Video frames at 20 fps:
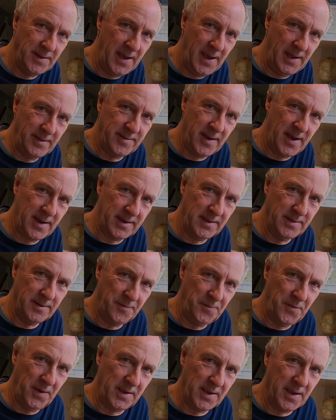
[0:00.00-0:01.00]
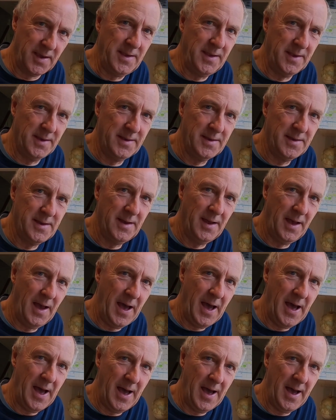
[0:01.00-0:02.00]
AirTag in the Figgy.
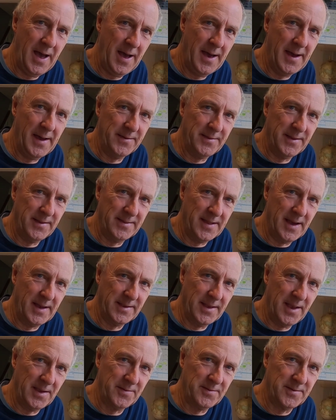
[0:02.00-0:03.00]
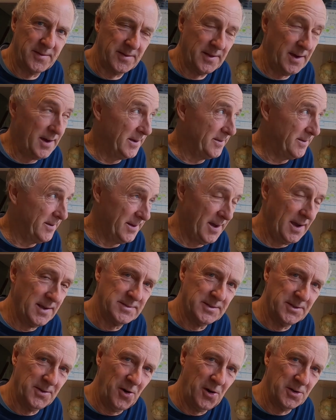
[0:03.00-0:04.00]
Did that yesterday.
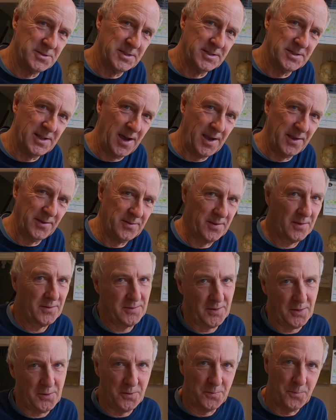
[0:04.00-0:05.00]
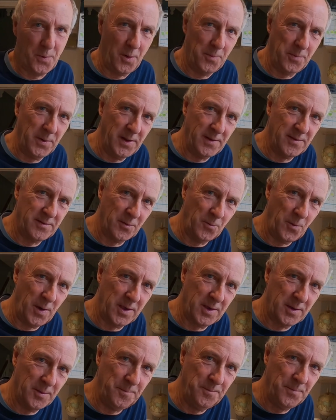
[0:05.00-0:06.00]
Today's a nicer day, so Sue's popping into
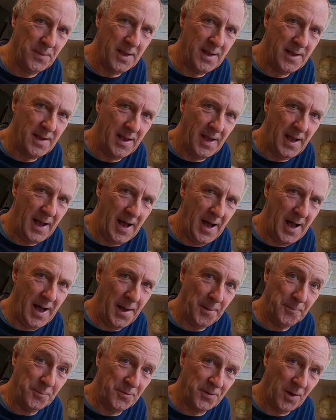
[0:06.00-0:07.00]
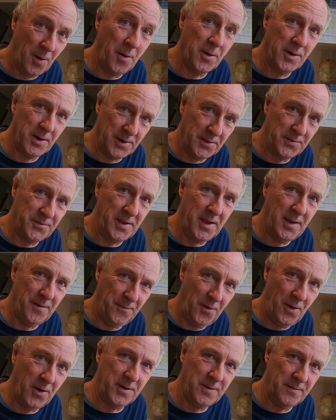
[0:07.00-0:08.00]
Wycombe. So I'm going to see
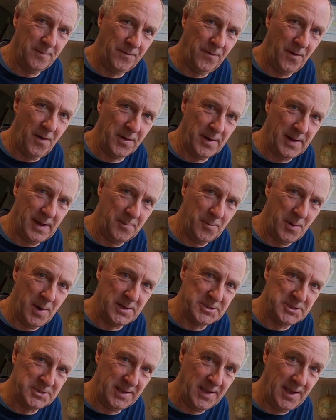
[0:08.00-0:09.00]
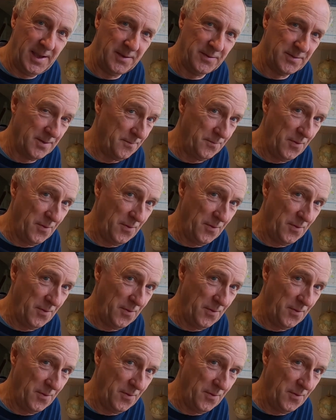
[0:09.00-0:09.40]
if I can find out where she is.